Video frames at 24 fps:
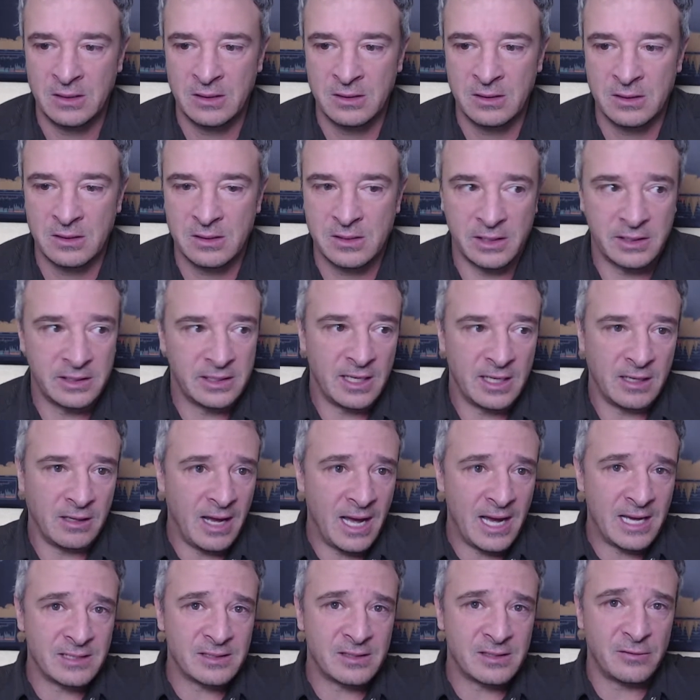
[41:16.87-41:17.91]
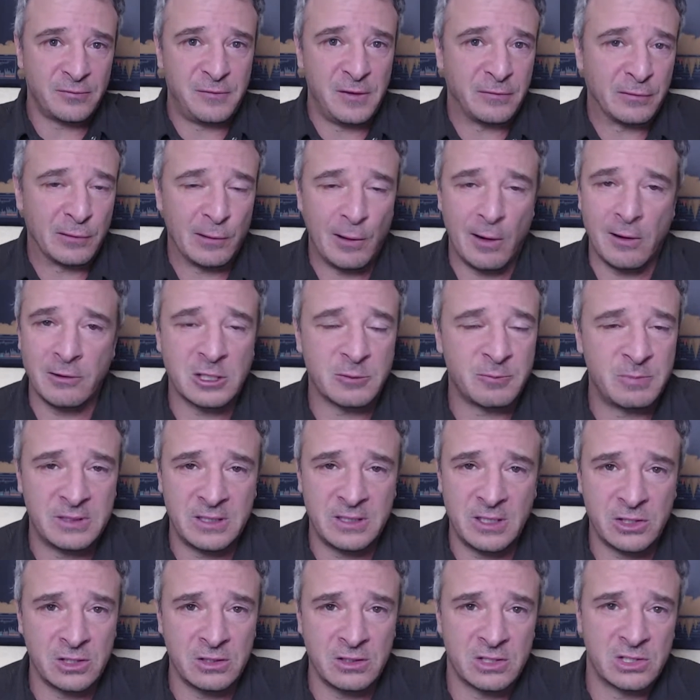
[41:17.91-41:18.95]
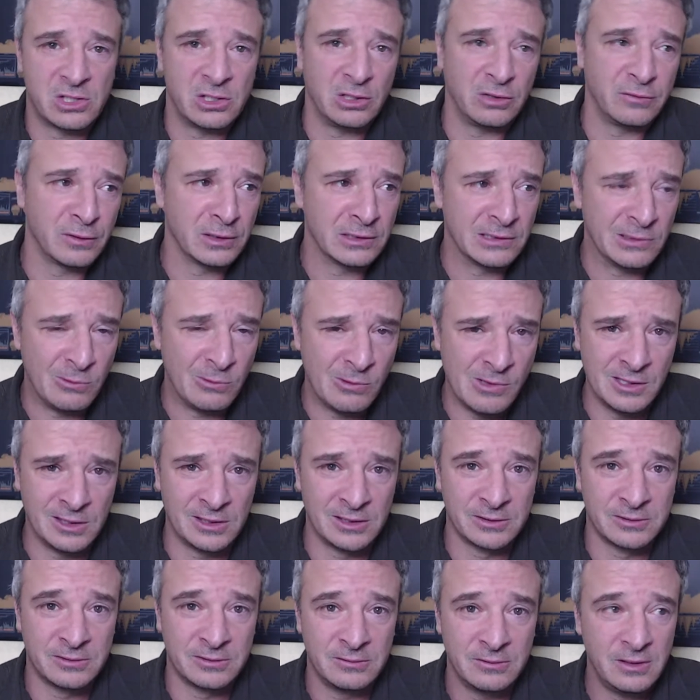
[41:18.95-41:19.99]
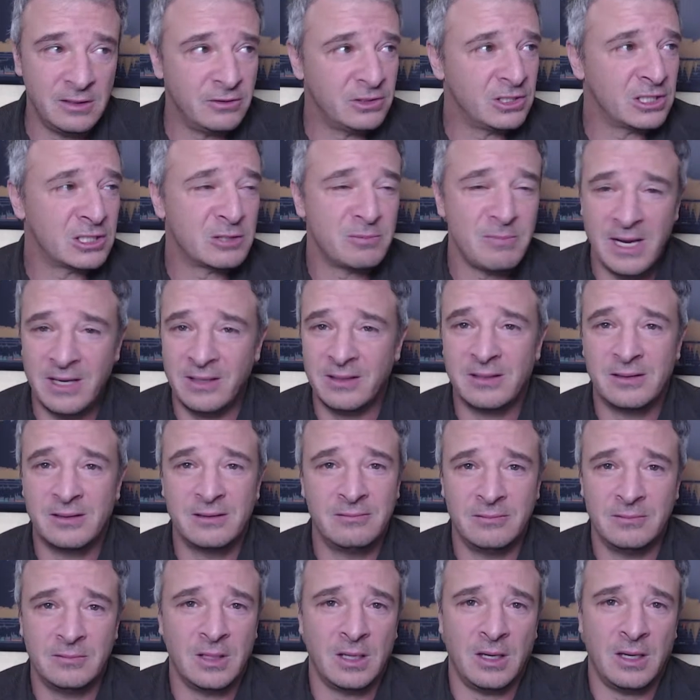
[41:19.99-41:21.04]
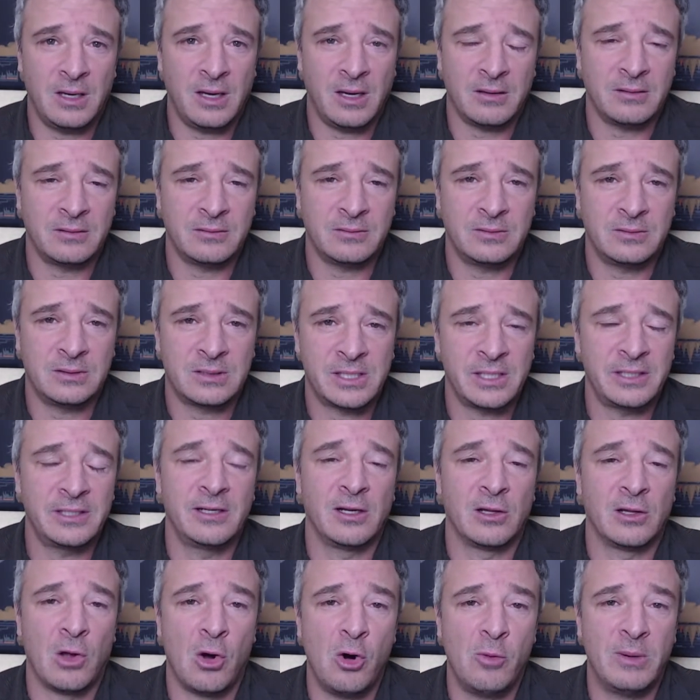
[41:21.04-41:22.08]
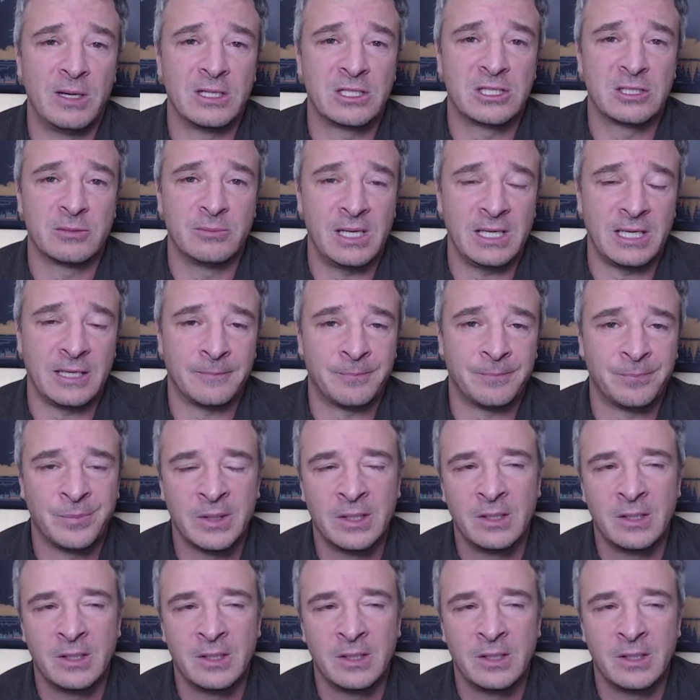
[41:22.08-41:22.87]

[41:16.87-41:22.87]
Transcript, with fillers: Citadel has the fifth largest position of silver in the world. You just made uh, Citadel a whole bunch of money.